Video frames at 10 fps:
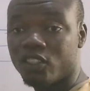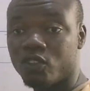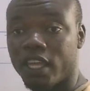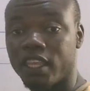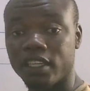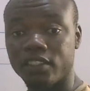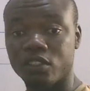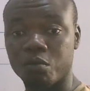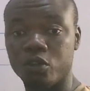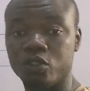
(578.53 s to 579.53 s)
So I think it's
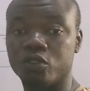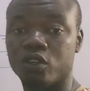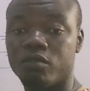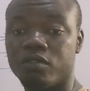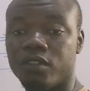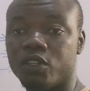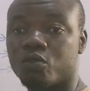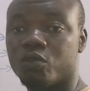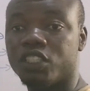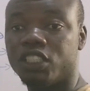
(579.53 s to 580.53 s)
simple to solve
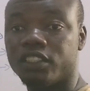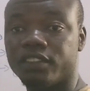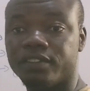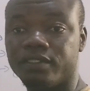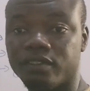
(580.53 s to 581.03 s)
this question.